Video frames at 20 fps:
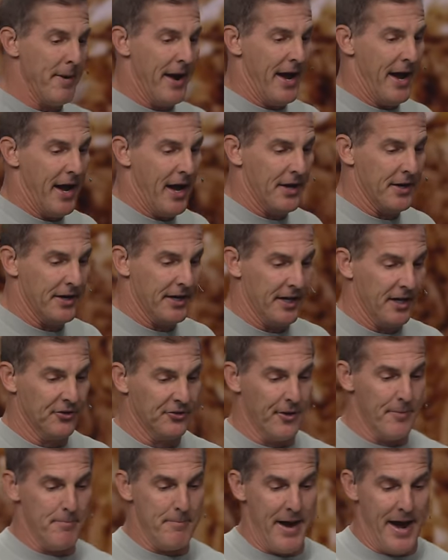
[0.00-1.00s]
man. He is
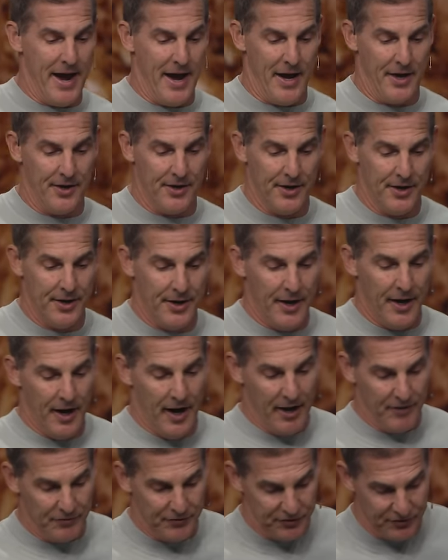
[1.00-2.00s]
a man
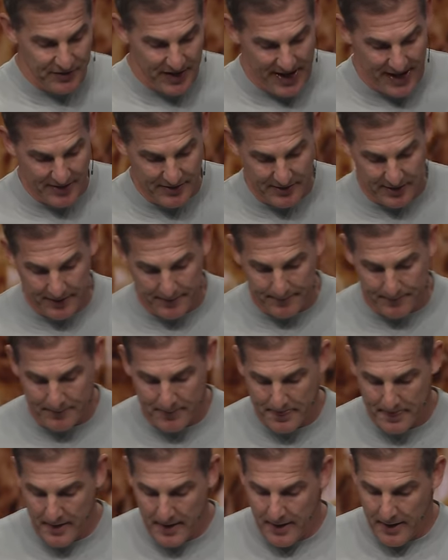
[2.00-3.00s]
of standing.
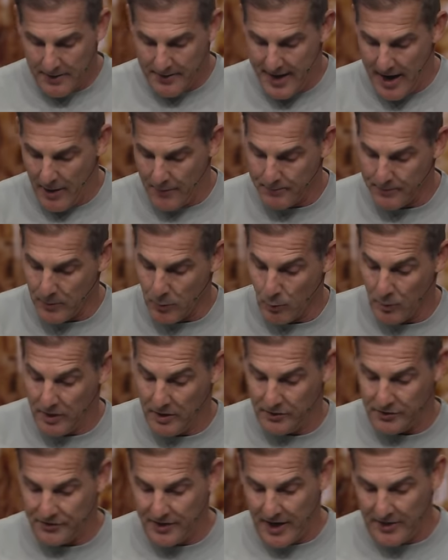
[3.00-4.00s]
Now, when
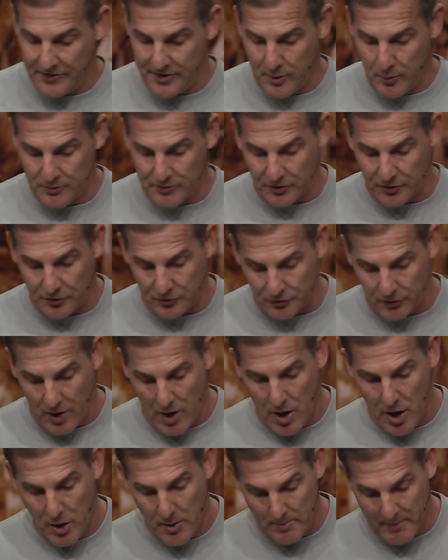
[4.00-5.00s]
it says he was a
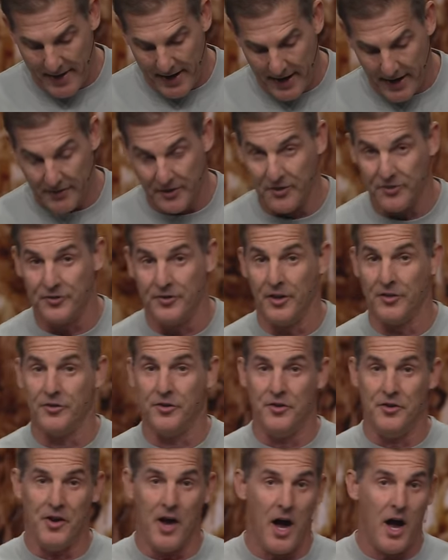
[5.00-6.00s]
strong man, this does
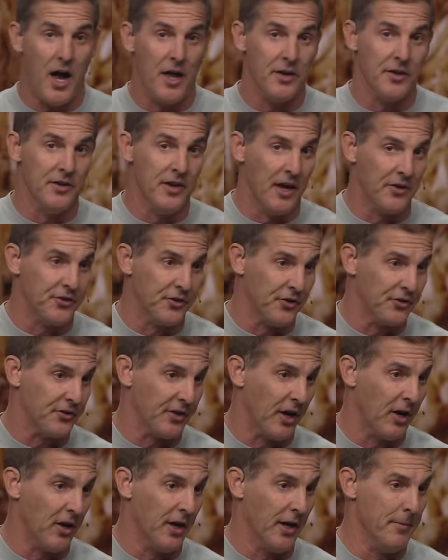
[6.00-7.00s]
not
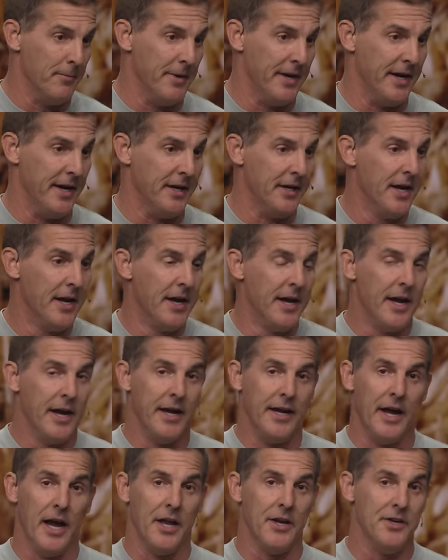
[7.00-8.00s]
necessarily mean
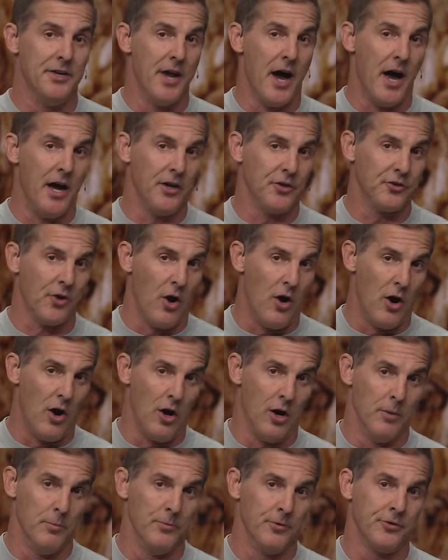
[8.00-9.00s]
he had nice
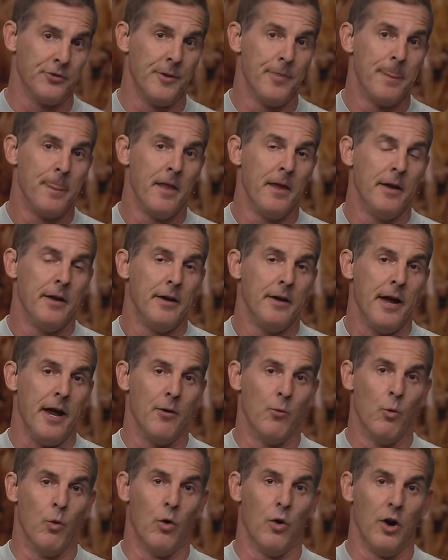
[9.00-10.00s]
arms
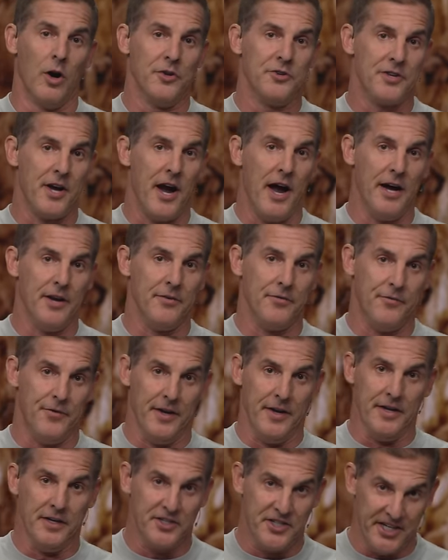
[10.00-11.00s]
and wore a tight
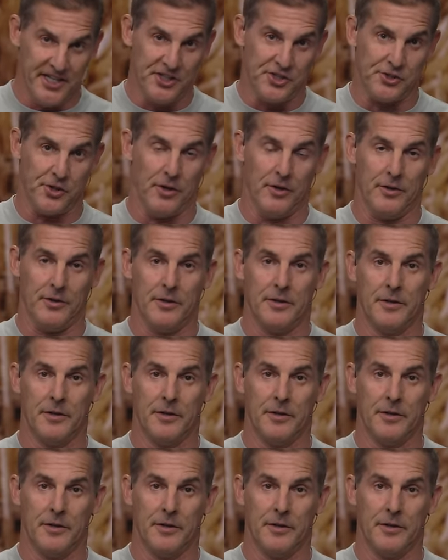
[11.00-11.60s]
fitting t shirt.